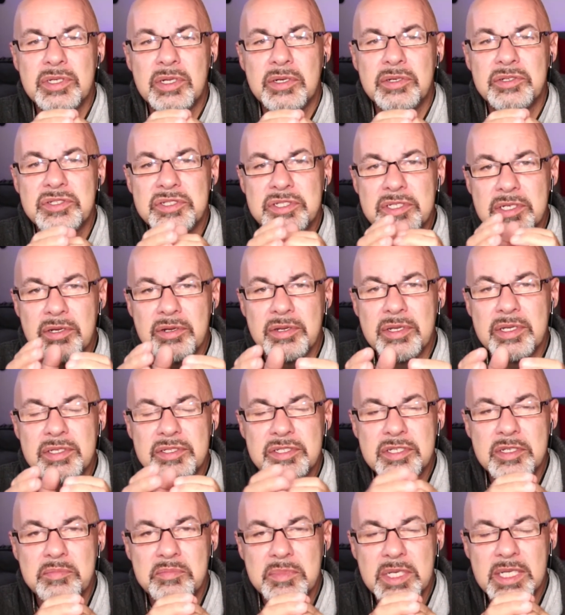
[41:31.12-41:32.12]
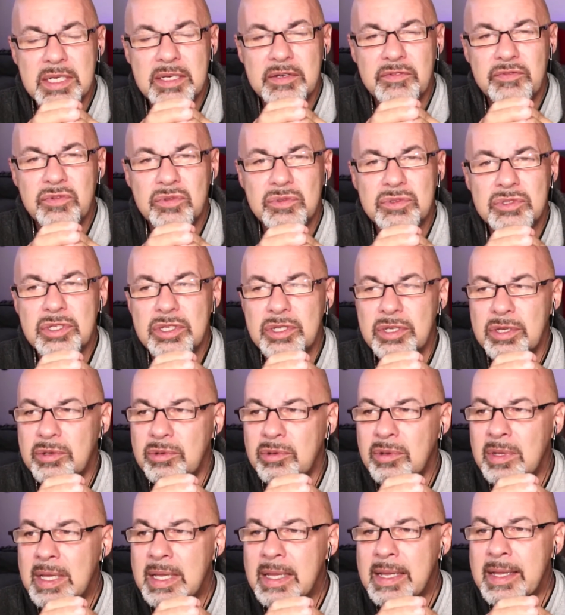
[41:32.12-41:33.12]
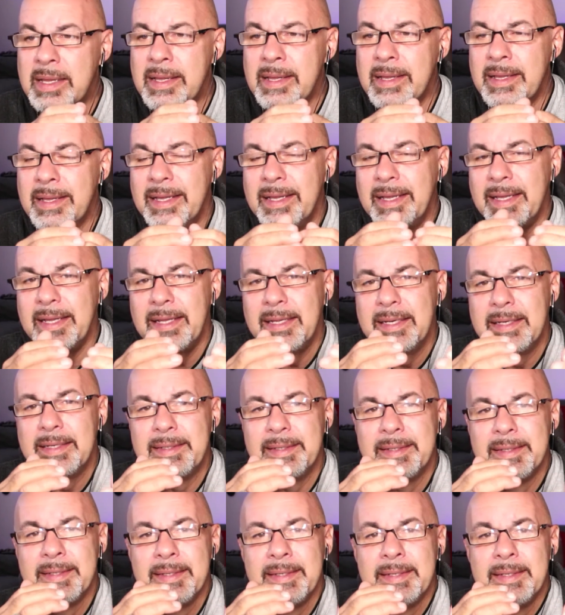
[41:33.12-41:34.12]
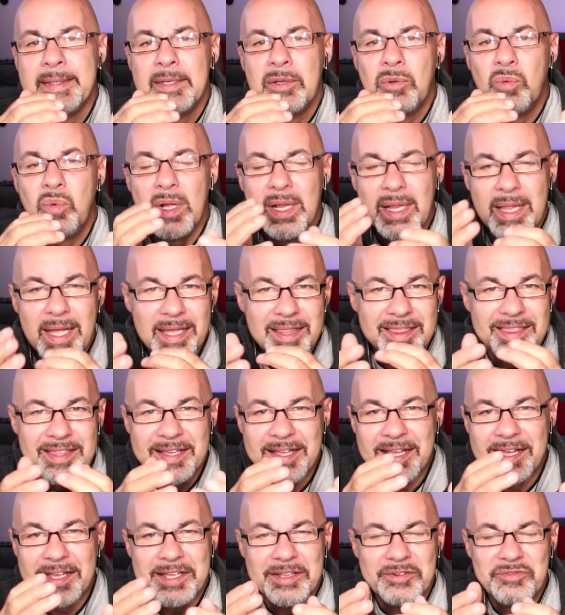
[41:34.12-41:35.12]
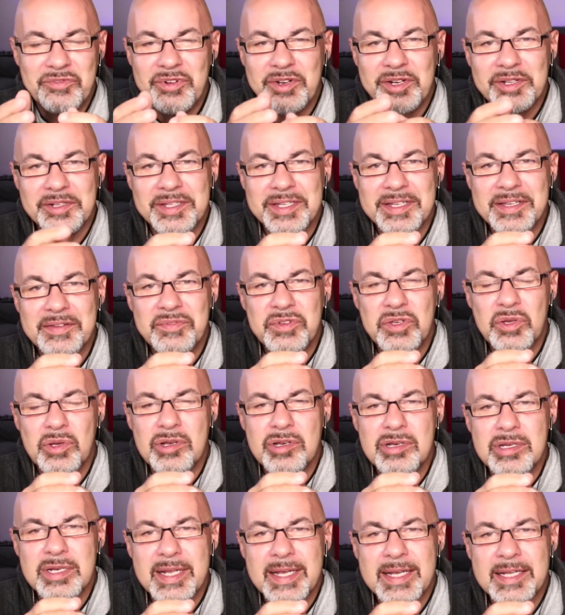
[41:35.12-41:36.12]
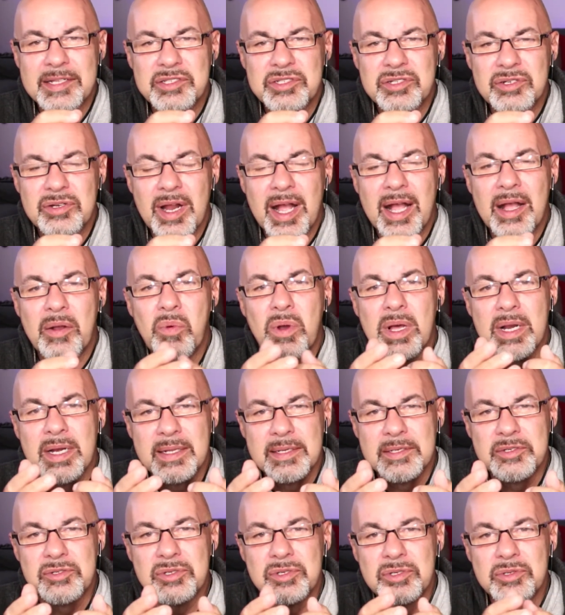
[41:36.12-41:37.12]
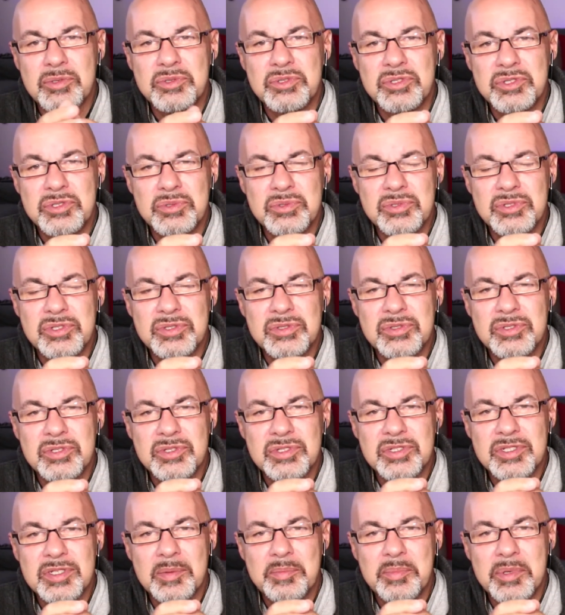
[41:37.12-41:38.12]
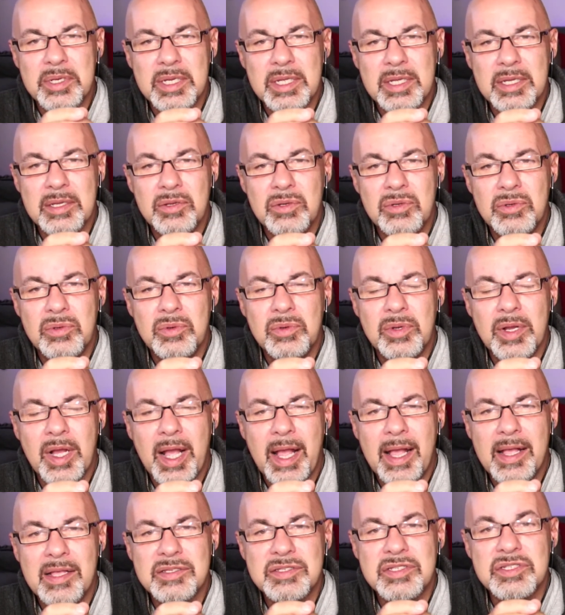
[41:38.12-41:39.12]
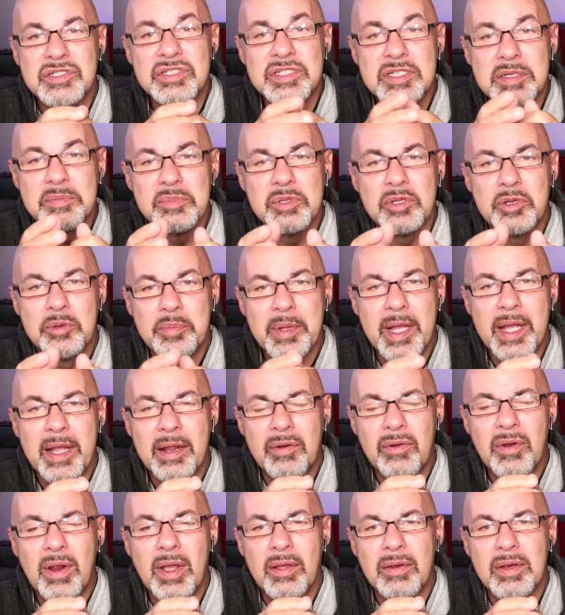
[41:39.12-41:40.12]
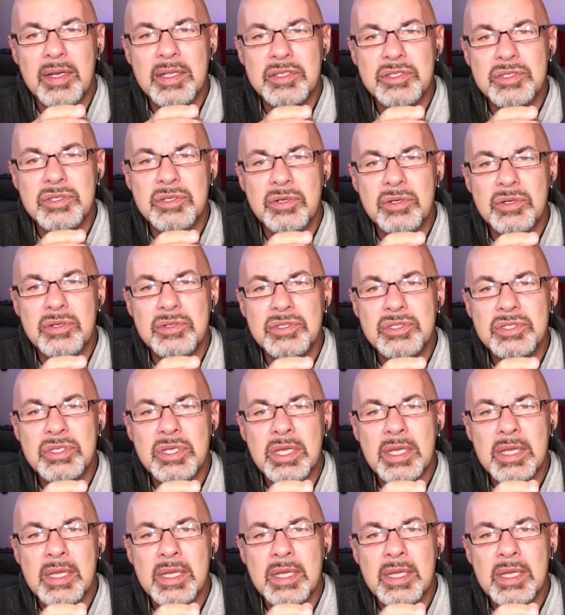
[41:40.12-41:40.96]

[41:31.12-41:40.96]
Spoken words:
are serious and meaningful to you. And, well, I think I could fairly give you a good answer. I want to introduce you to somebody who has a similar background as yours